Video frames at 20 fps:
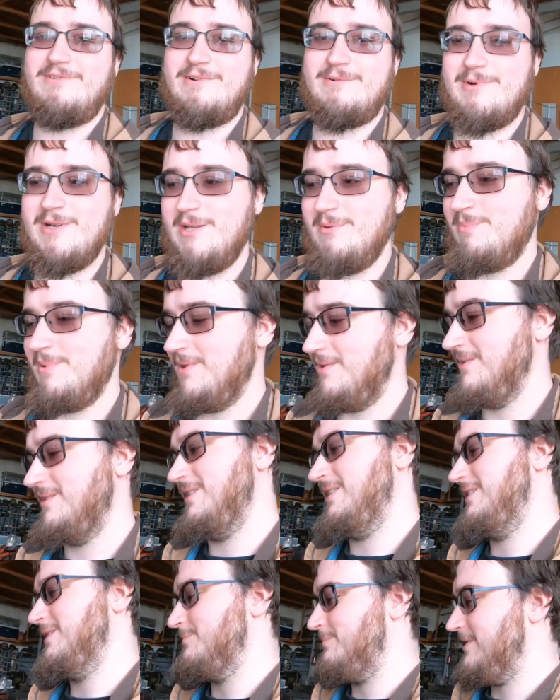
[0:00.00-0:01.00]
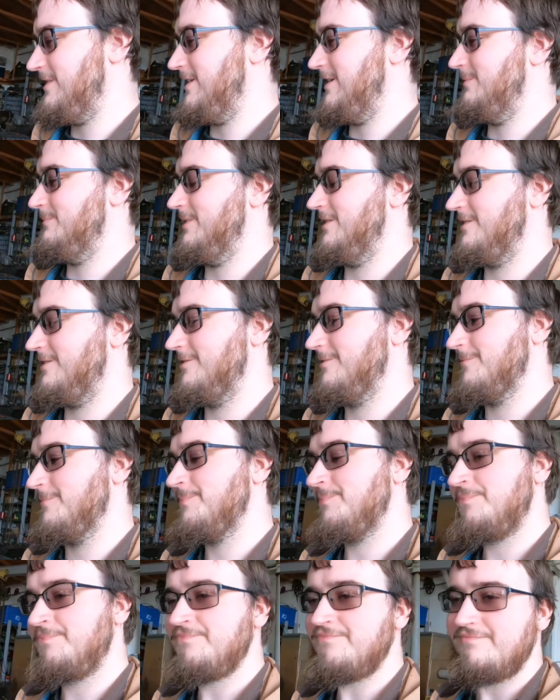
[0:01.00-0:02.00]
a rip in the blind marrow.
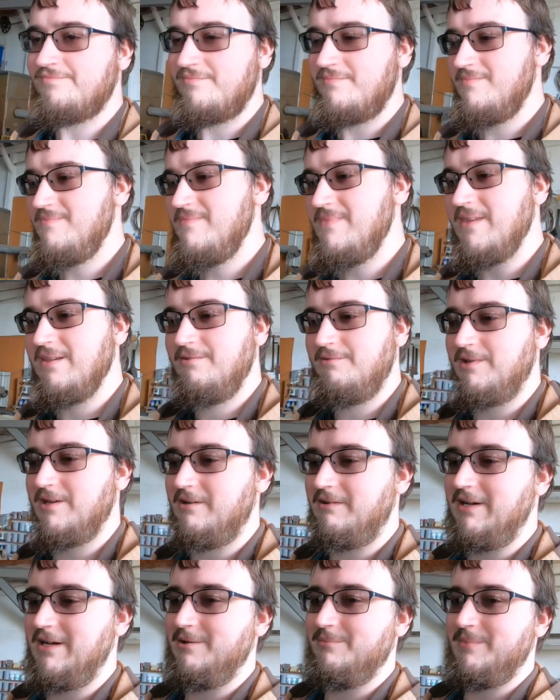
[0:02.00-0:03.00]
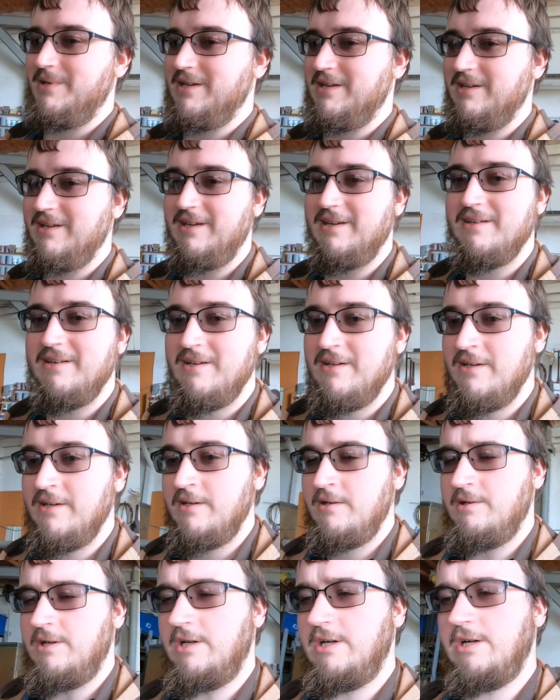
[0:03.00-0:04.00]
We'll go out and make a hit.
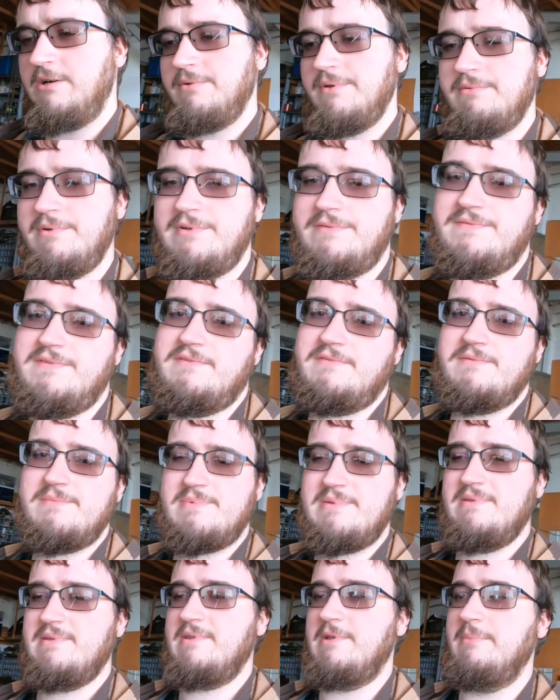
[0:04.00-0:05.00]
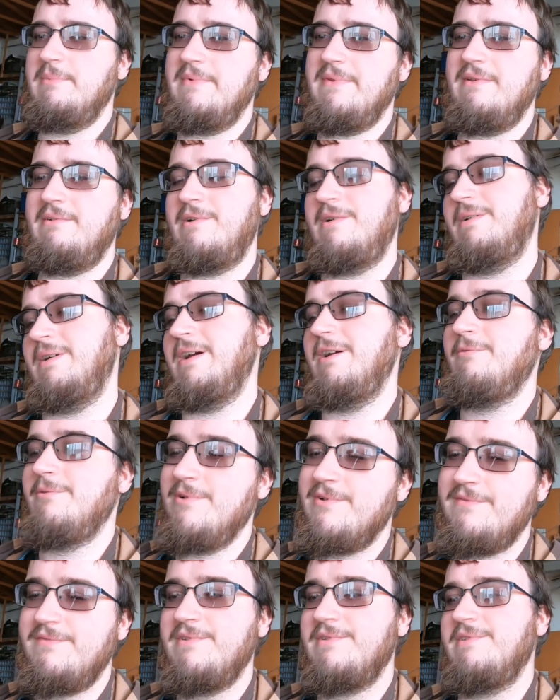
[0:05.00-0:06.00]
We will film I
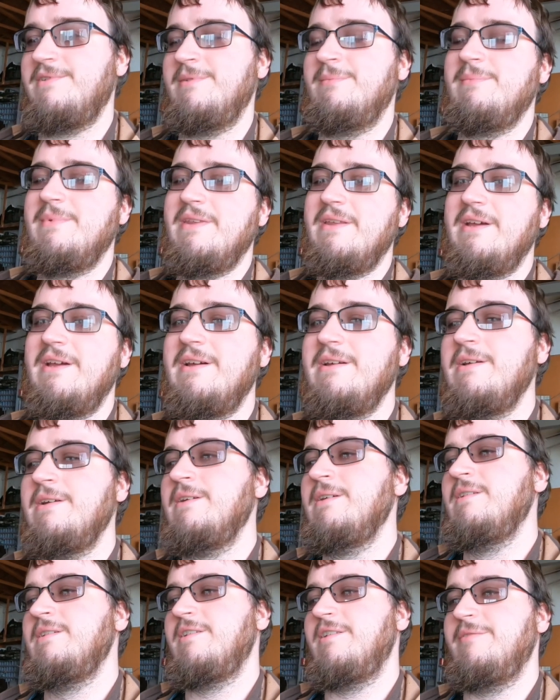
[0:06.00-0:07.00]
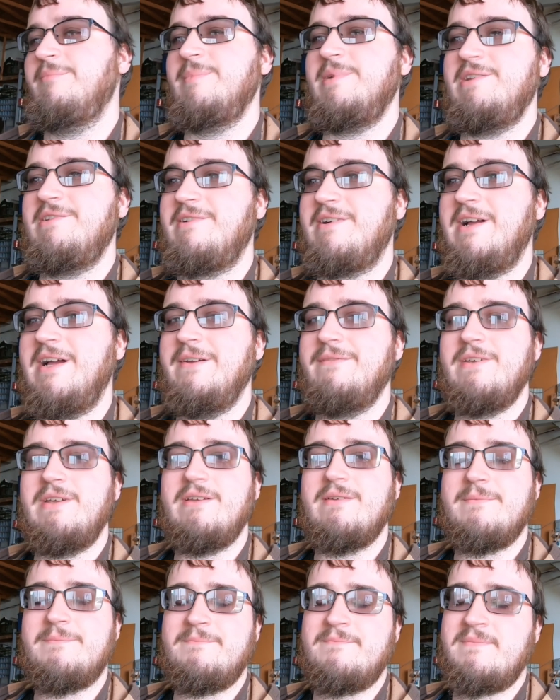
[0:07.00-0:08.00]
will film some of that of me
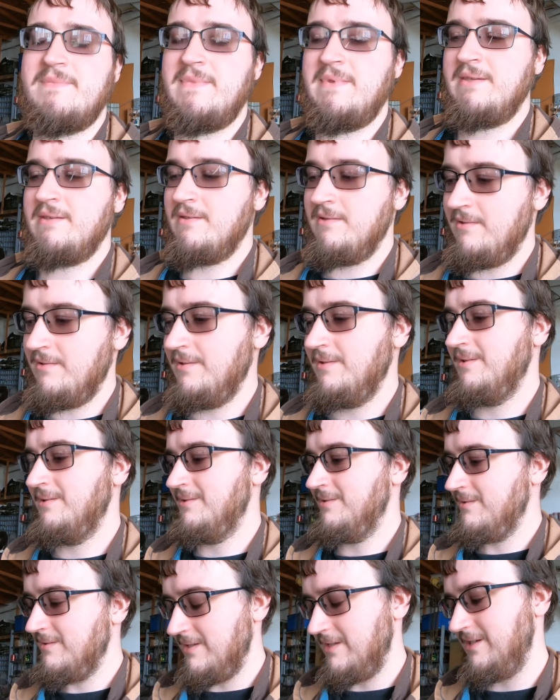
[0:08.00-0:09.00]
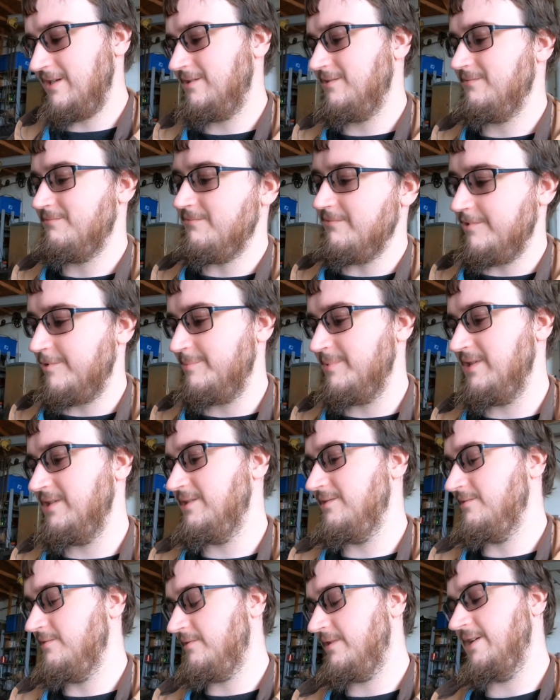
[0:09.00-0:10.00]
driving, and we'll be
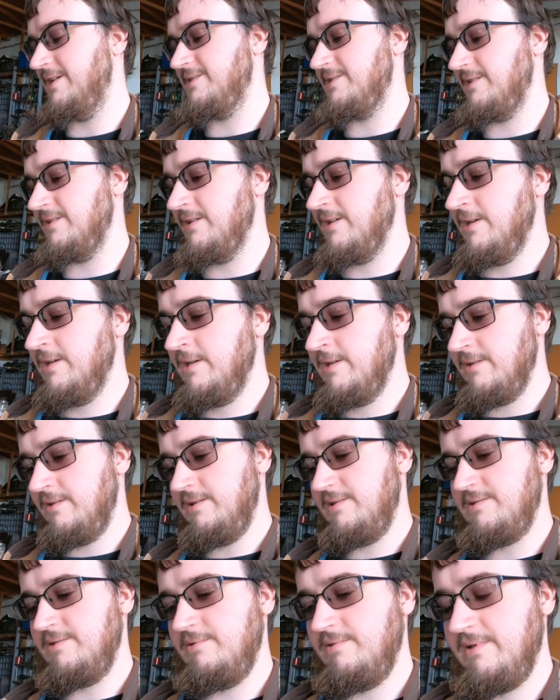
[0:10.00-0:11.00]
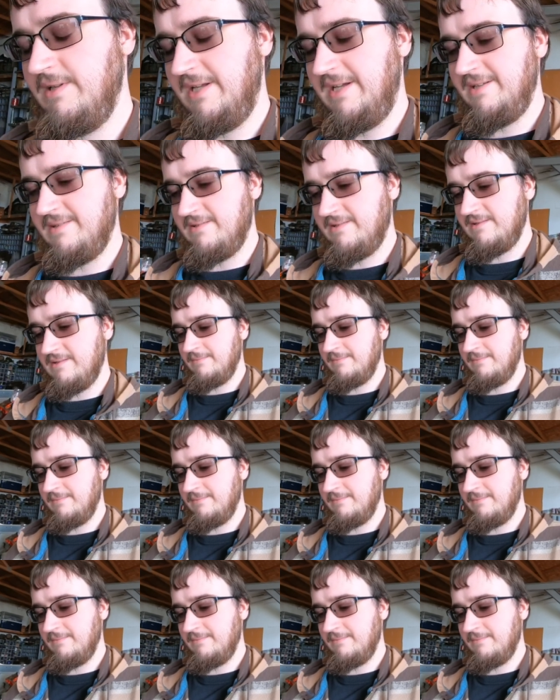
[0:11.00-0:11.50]
utilizing these new glasses.